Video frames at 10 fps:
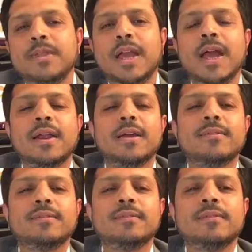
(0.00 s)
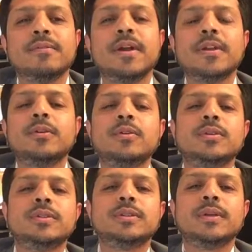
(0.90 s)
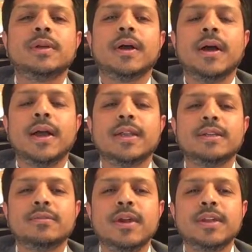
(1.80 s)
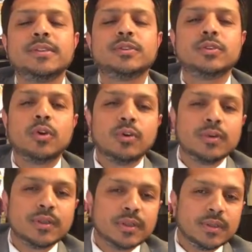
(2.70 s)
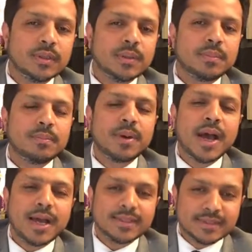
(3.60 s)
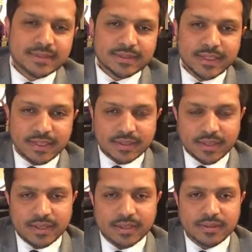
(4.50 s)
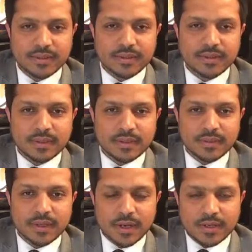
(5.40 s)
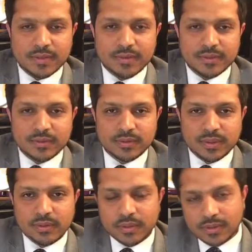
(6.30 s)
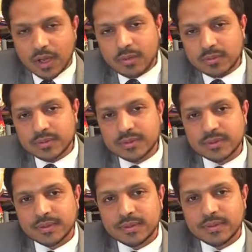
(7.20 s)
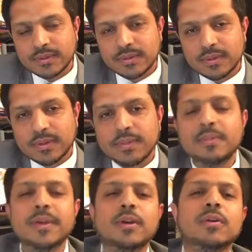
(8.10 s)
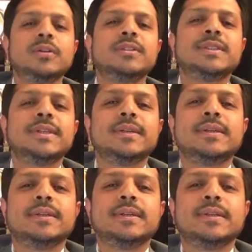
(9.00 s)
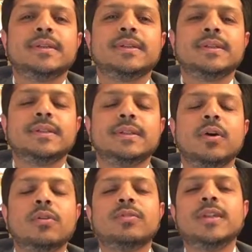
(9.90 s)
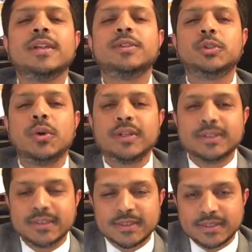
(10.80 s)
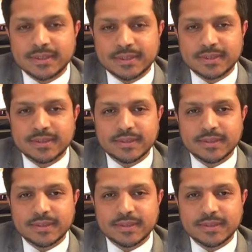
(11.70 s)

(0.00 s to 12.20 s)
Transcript: have very good and very strong past in their countries or towns, because of their choices